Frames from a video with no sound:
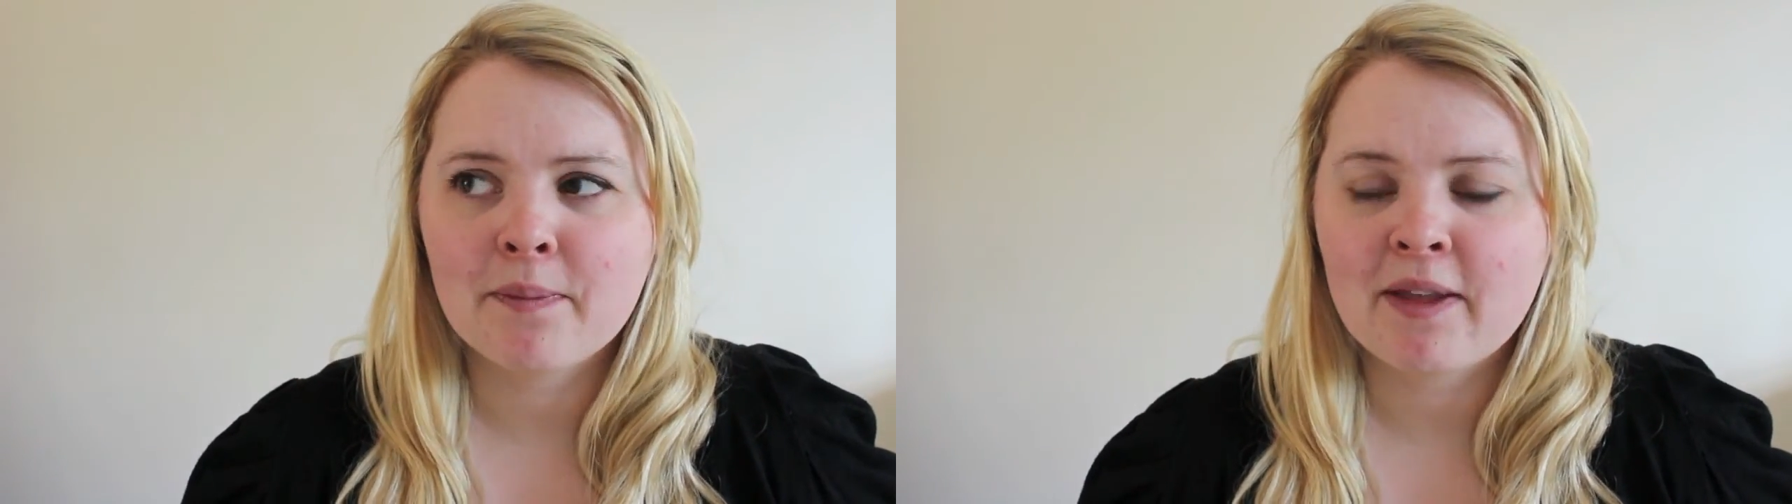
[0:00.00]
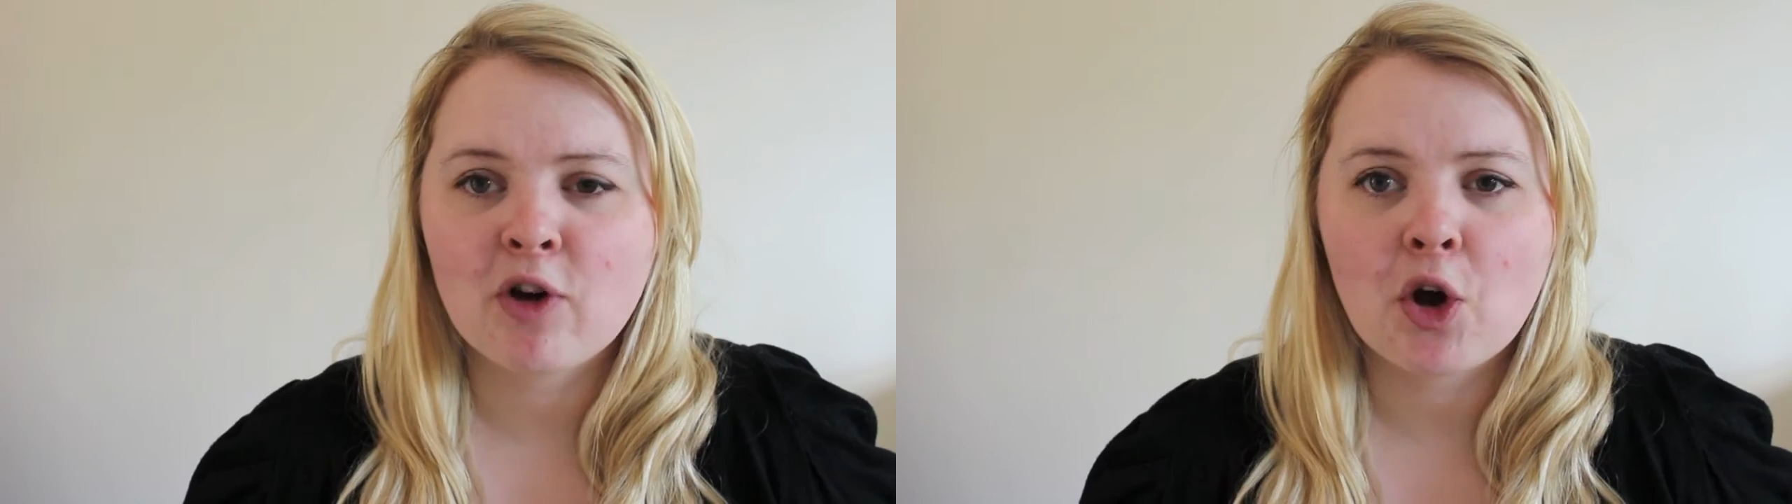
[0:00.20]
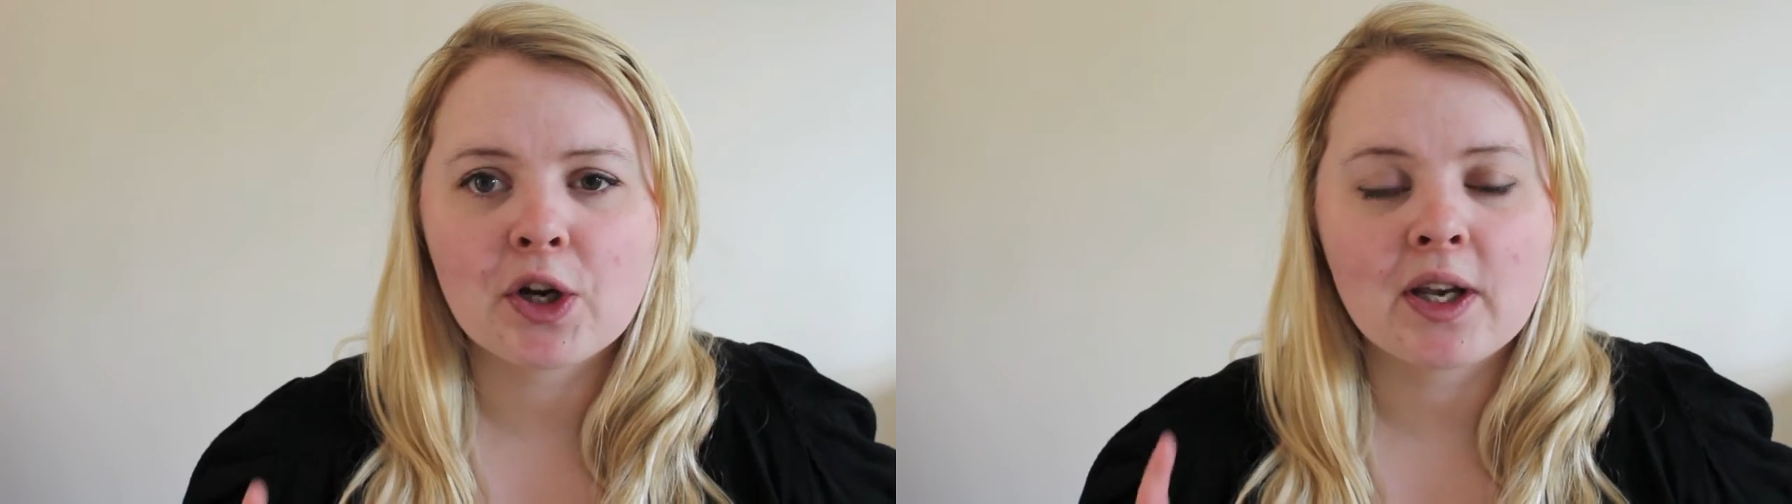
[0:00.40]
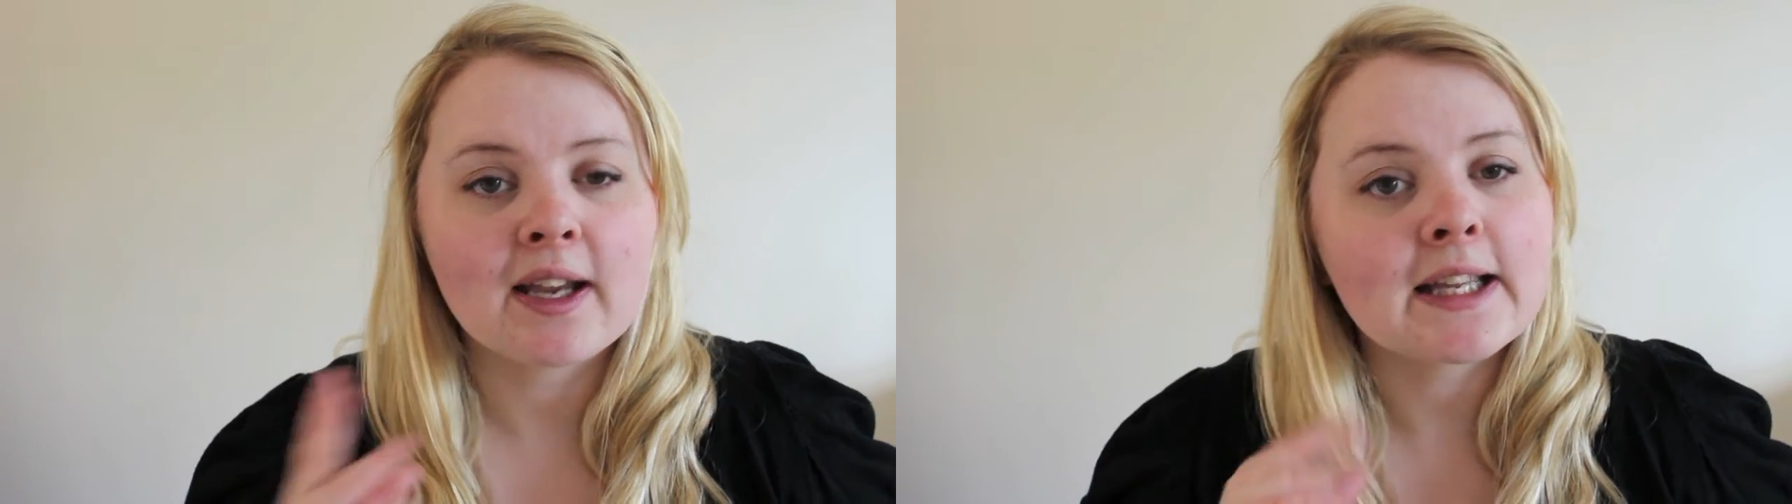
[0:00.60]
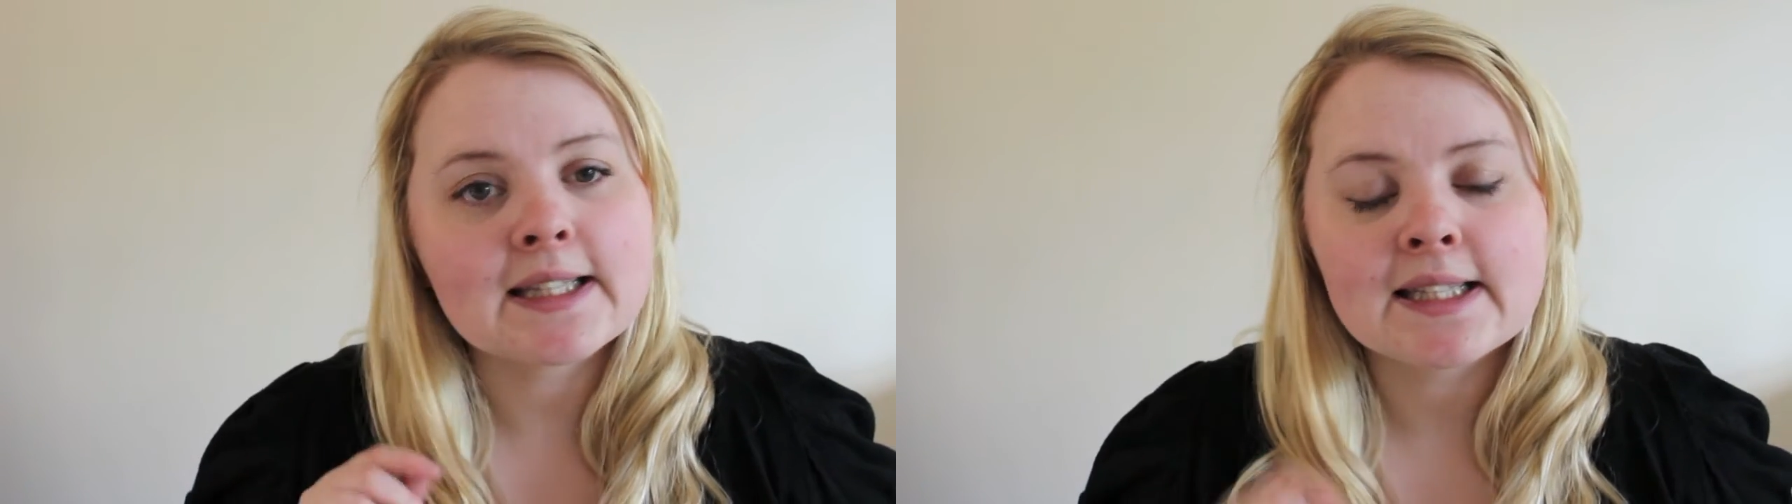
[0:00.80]
they've got
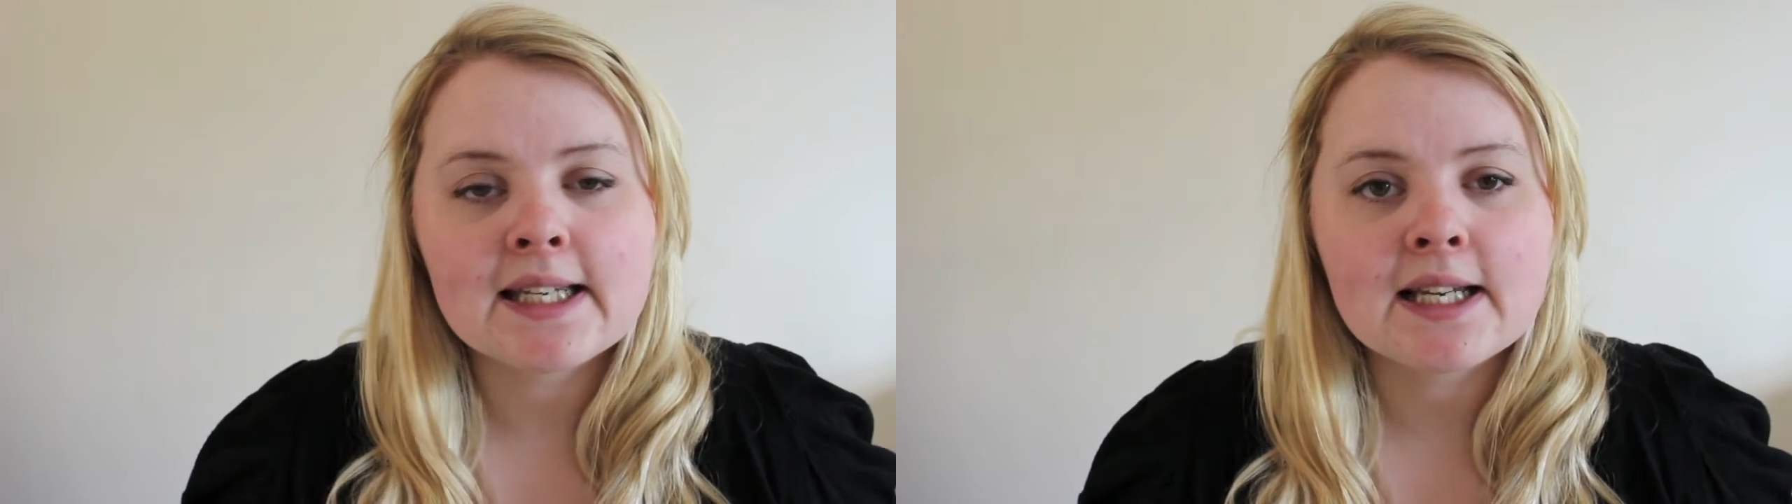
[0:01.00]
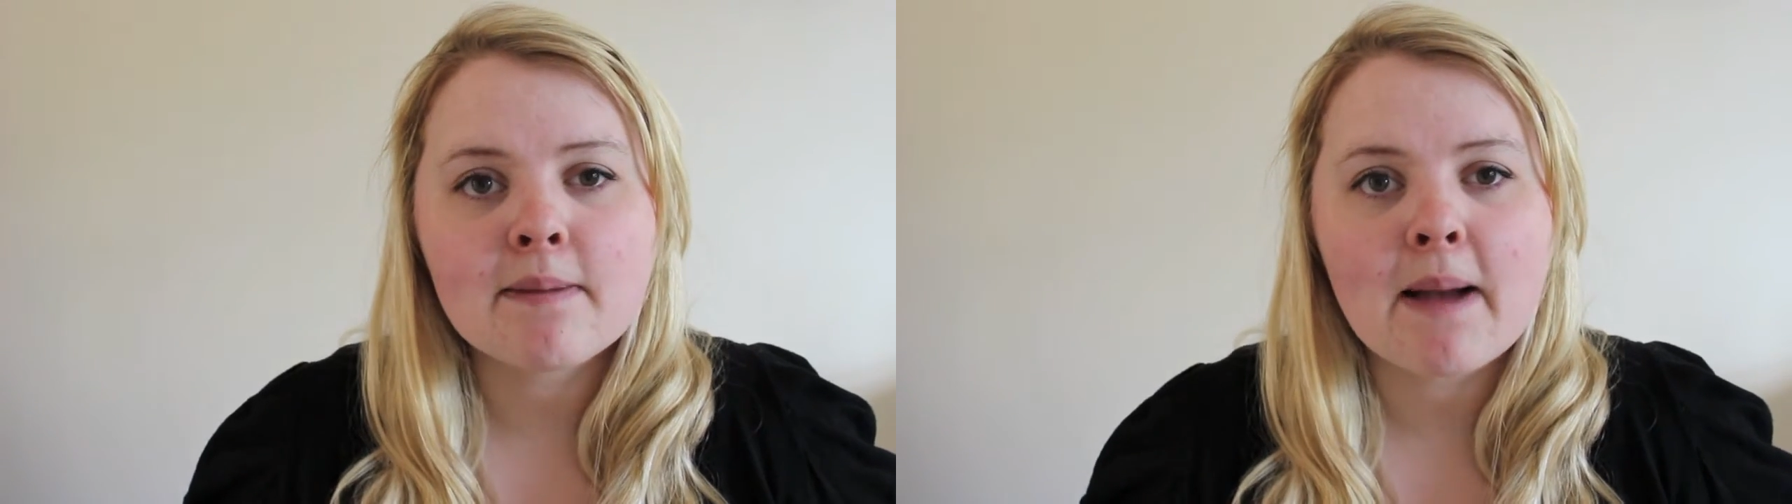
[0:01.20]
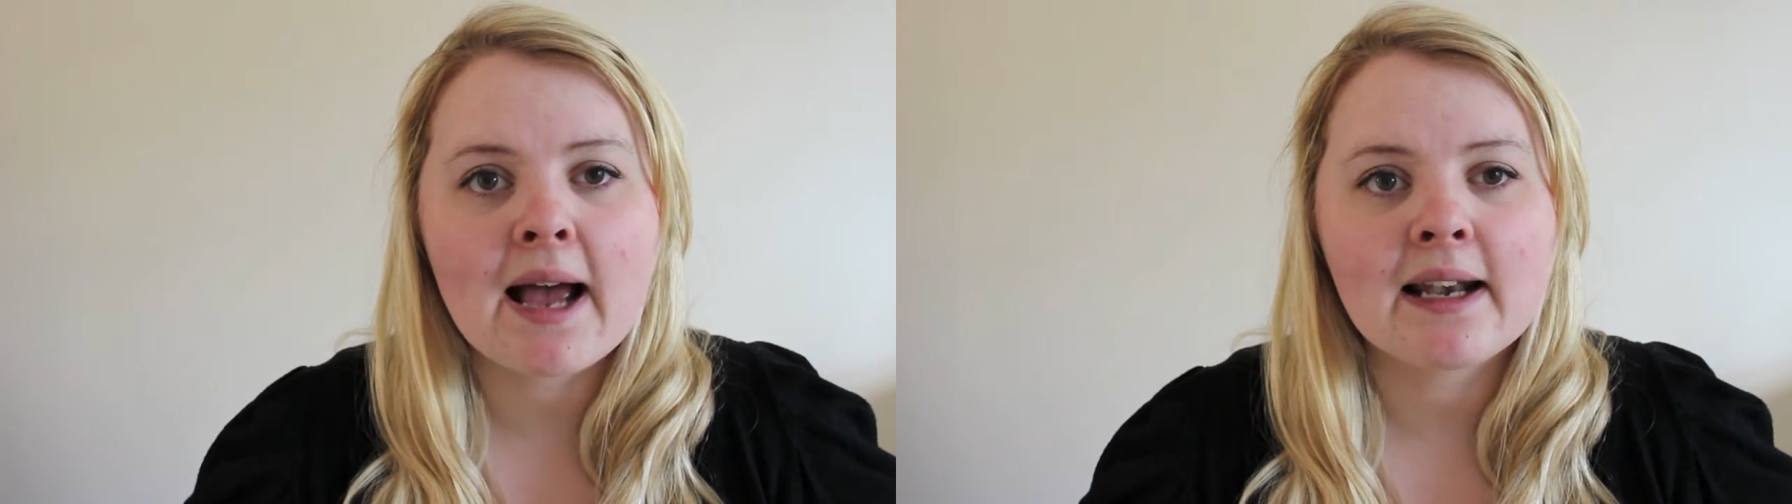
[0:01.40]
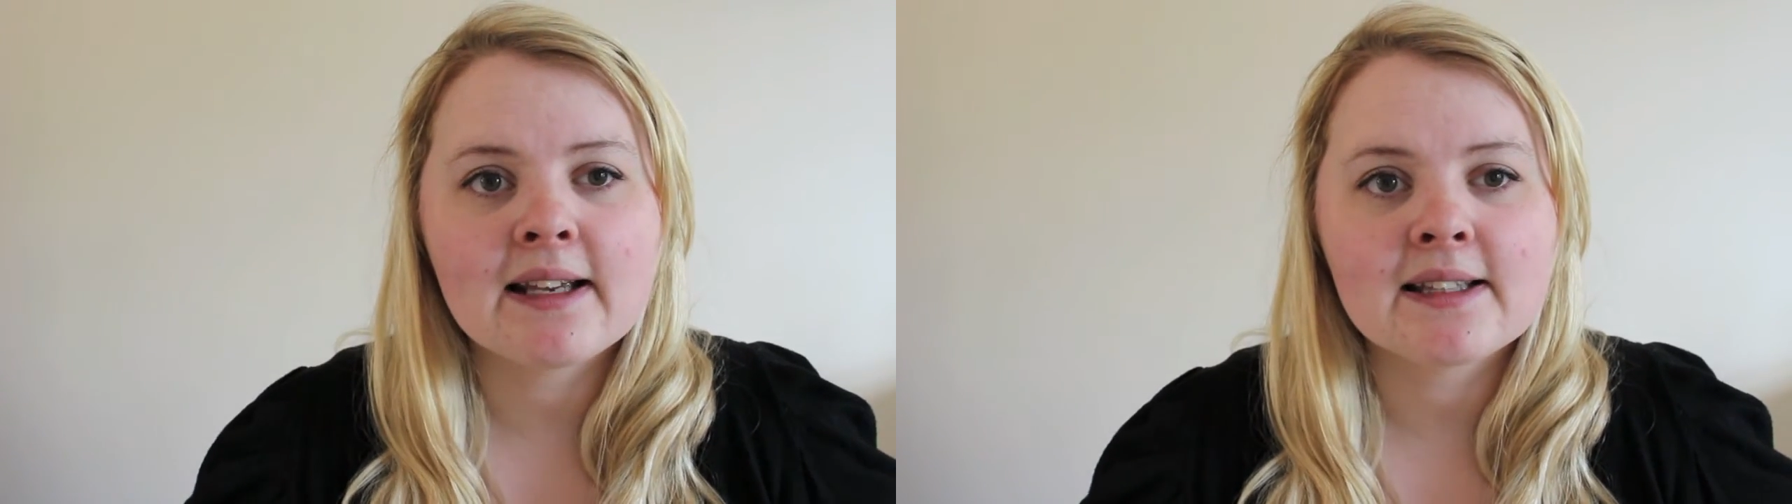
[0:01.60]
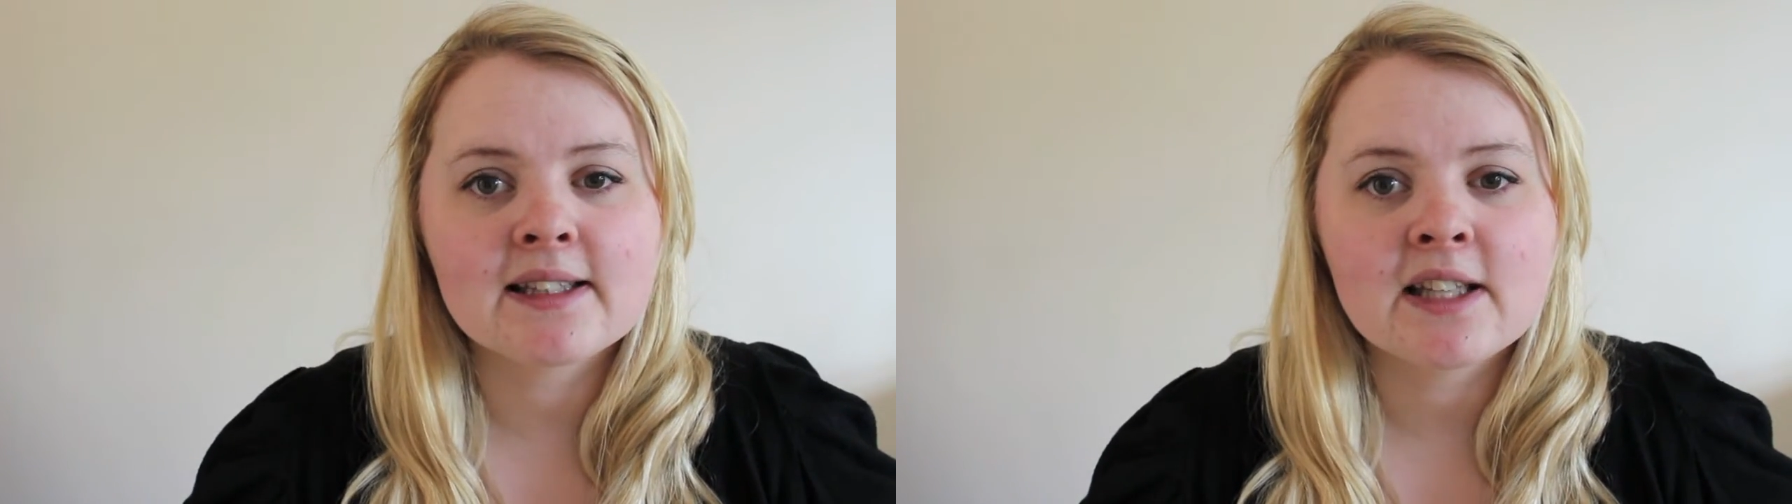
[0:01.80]
like concealer
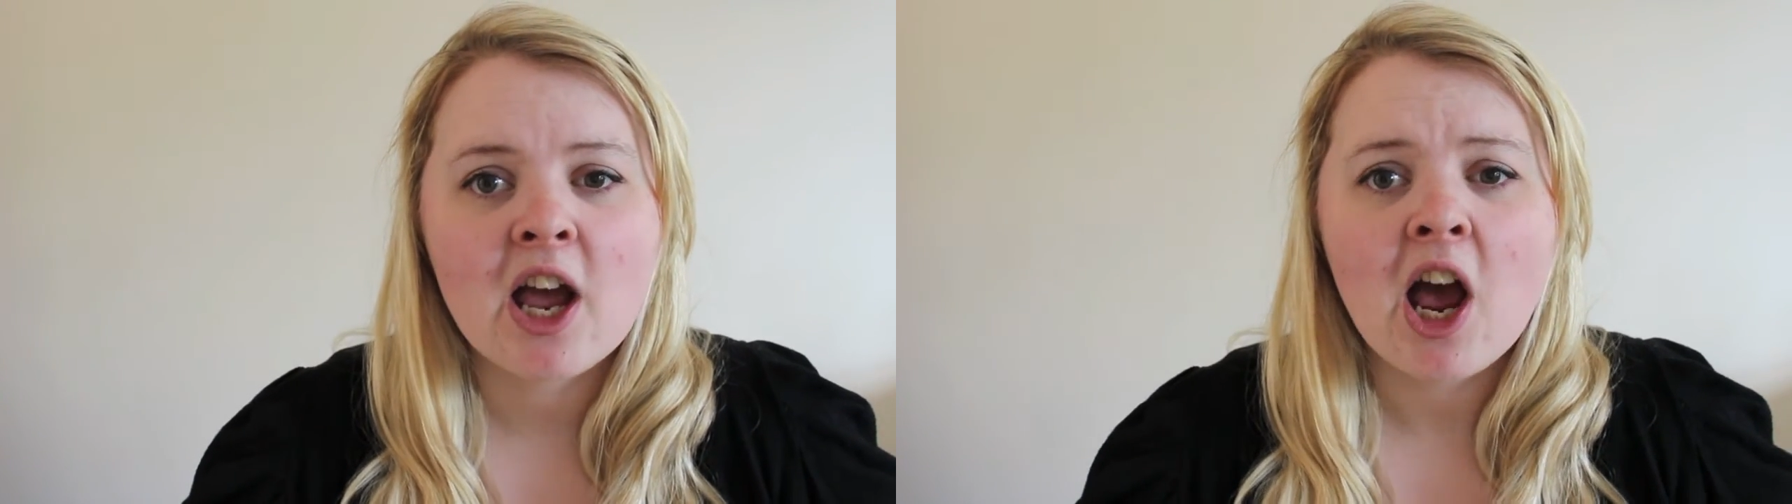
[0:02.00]
palettes.